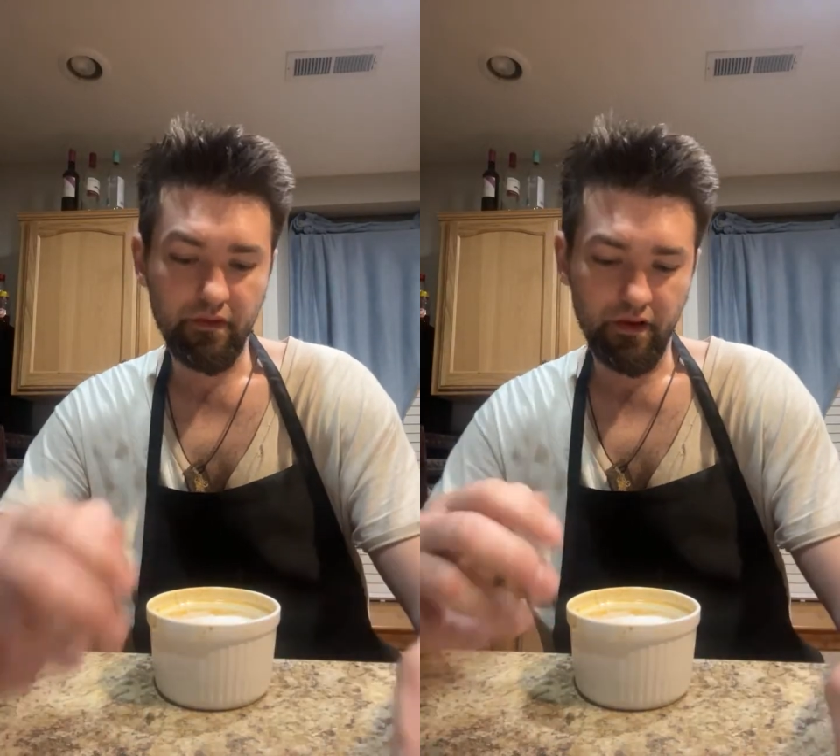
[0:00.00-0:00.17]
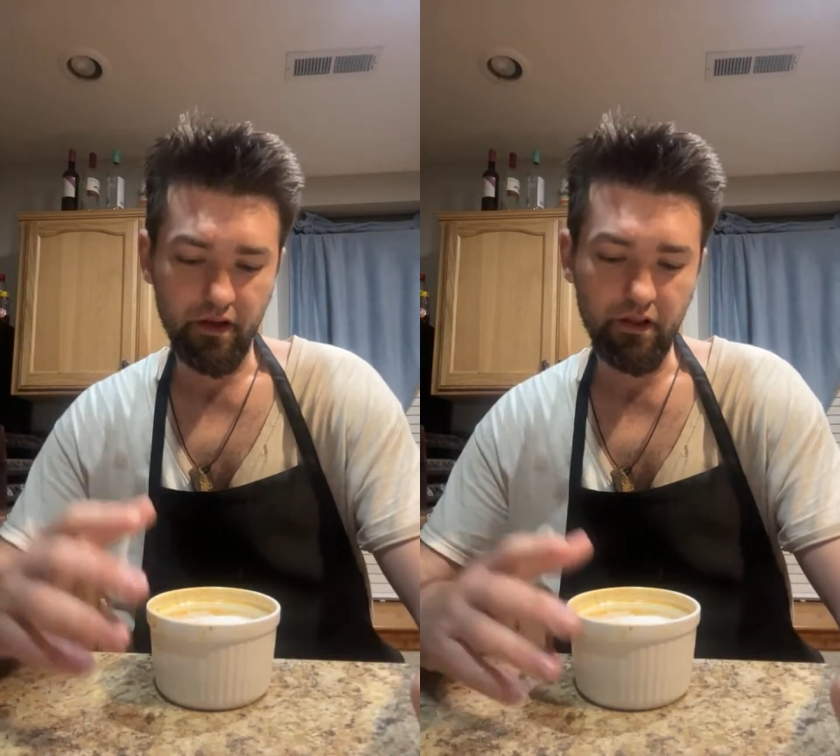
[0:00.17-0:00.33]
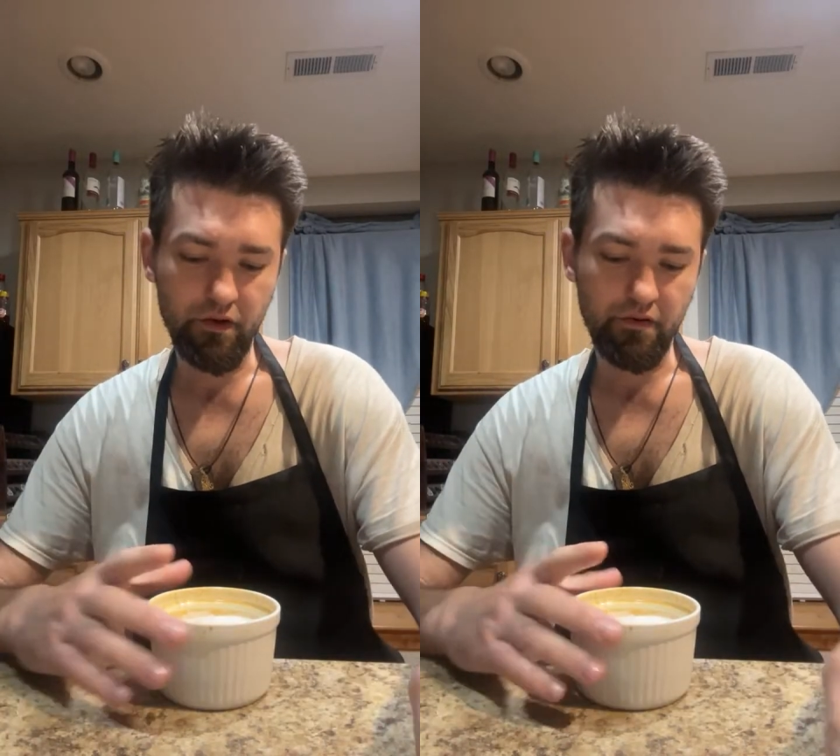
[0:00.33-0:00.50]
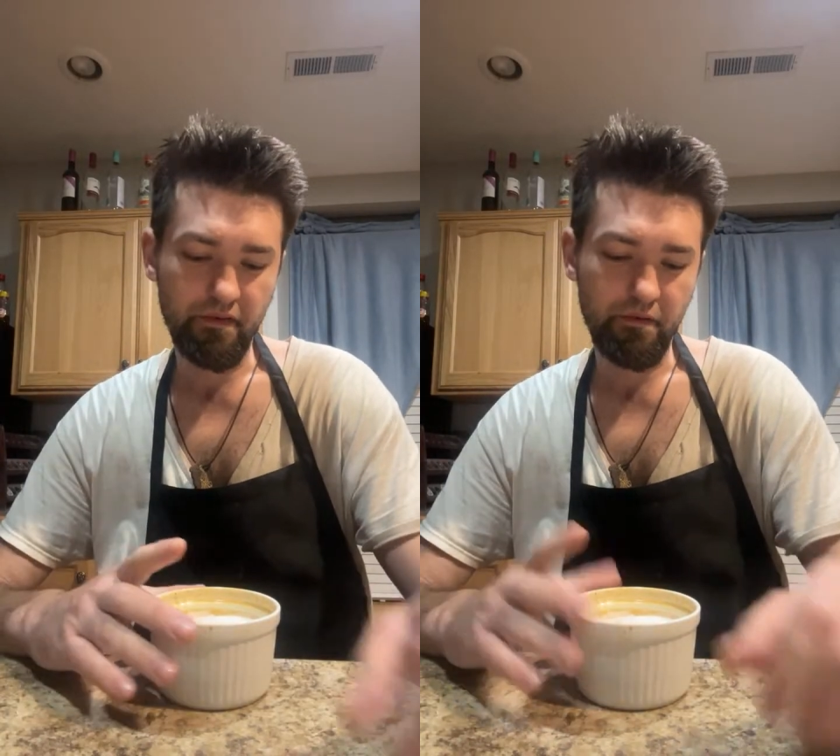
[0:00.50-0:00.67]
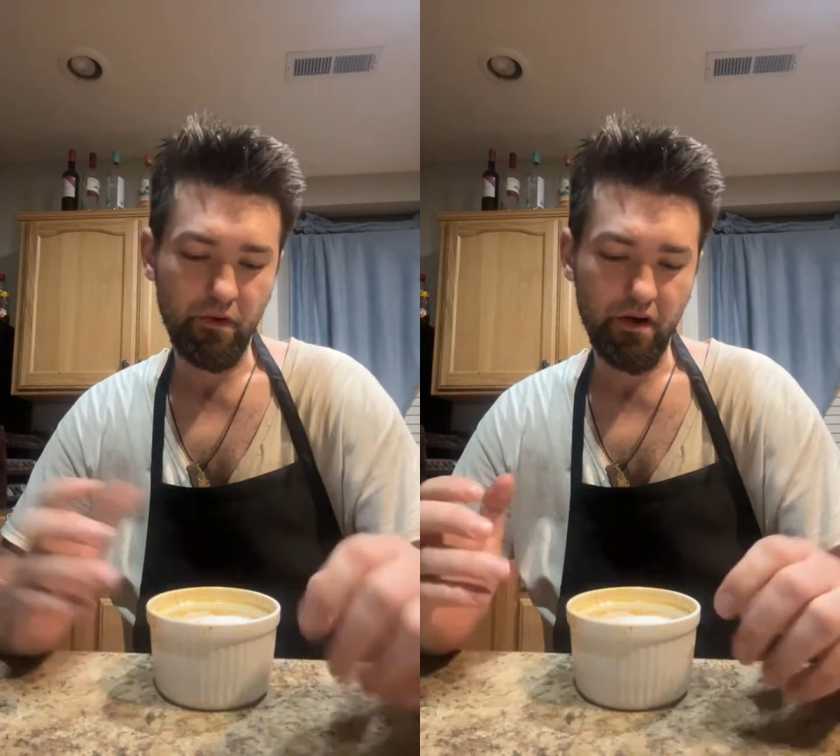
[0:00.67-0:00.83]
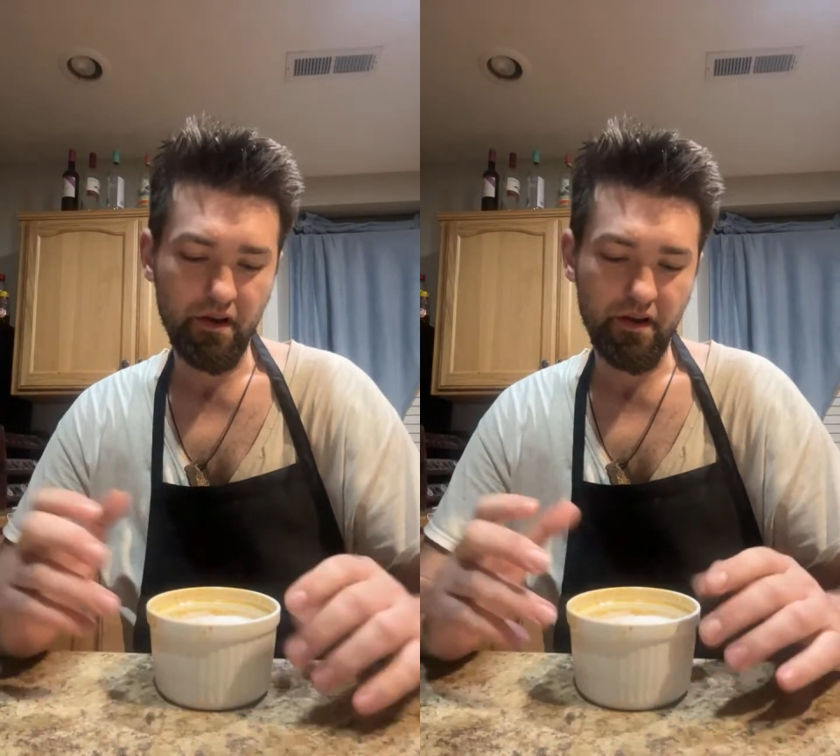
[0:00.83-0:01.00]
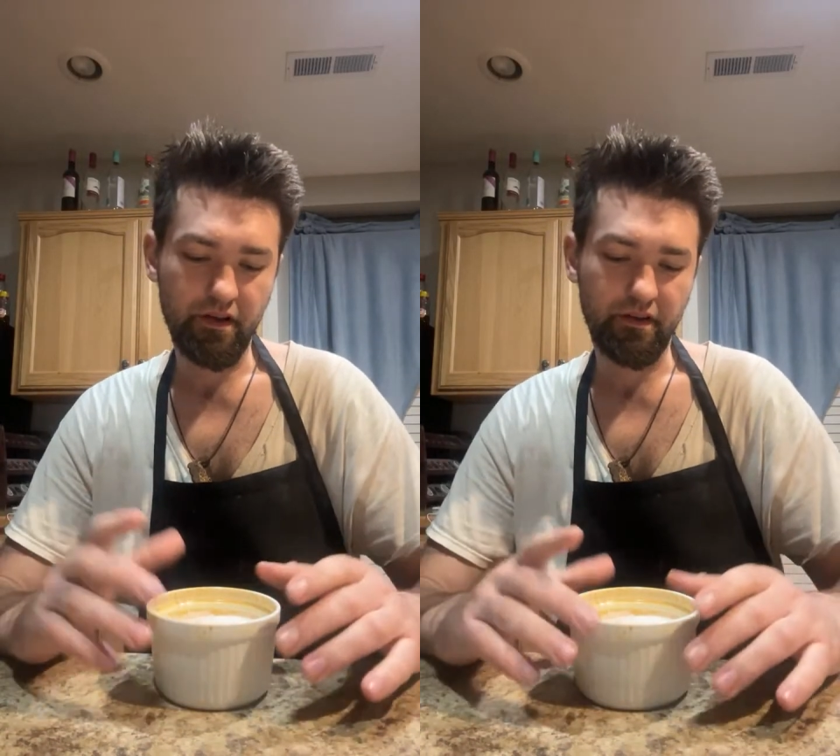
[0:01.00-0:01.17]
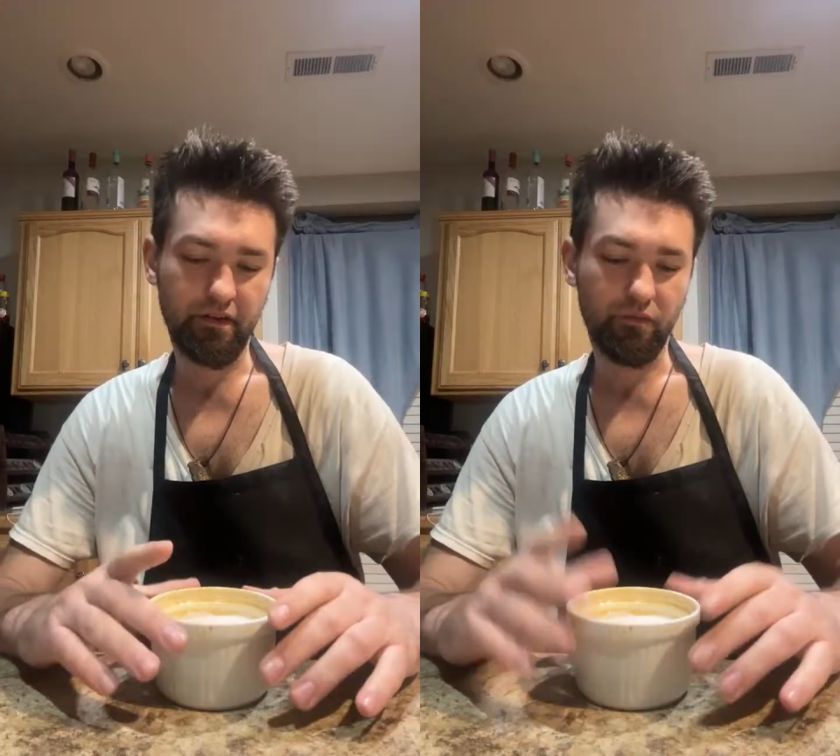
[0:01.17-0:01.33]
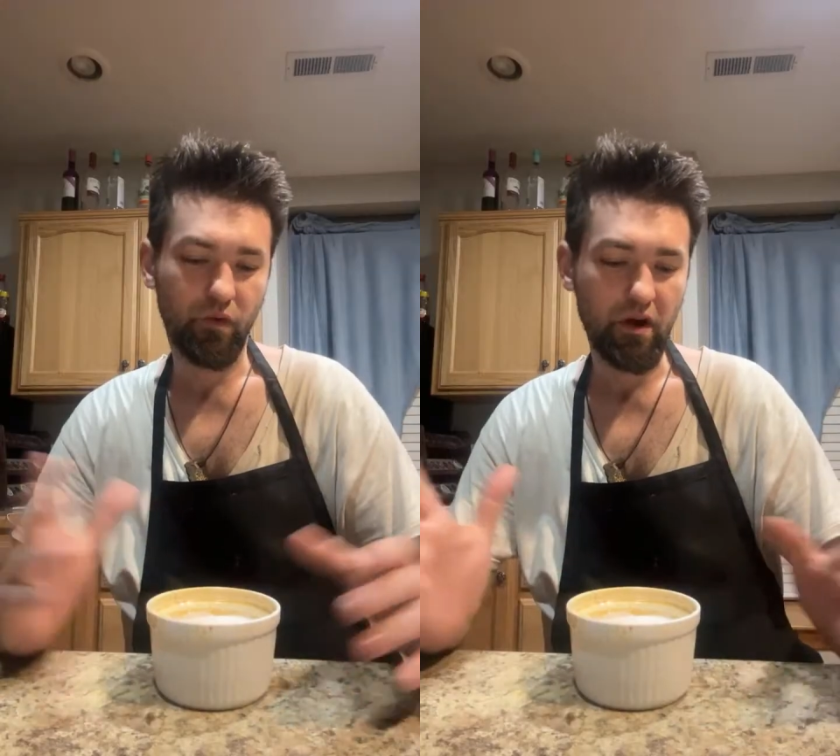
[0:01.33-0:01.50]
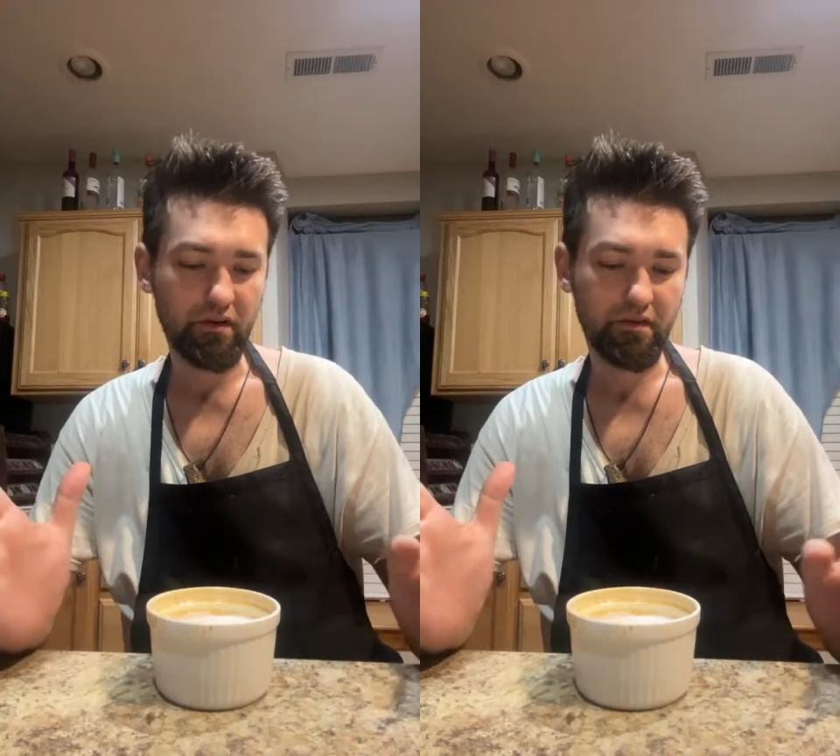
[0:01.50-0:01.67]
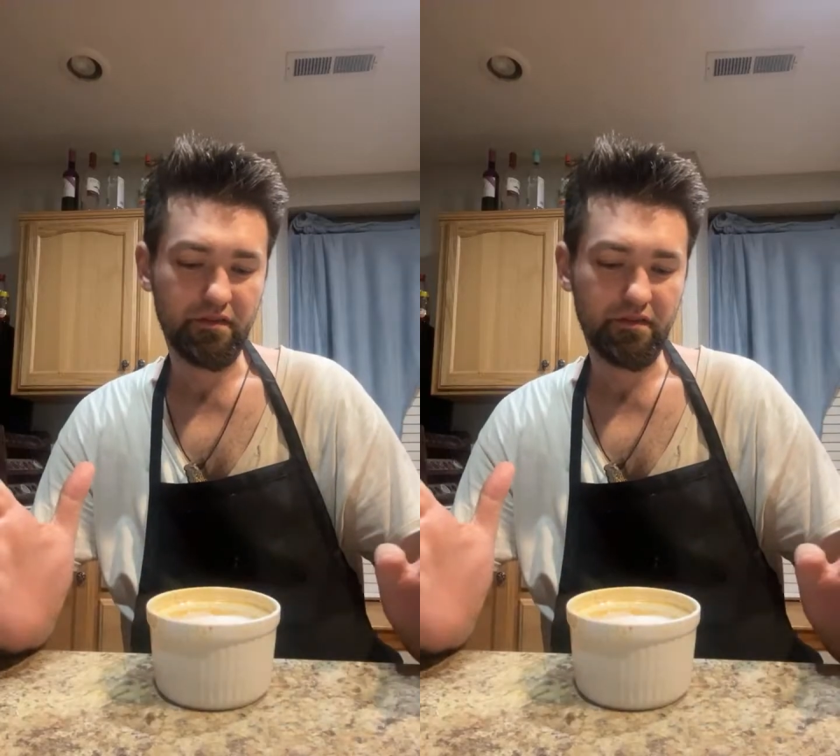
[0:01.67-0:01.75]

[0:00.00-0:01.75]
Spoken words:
Hello, everyone. Welcome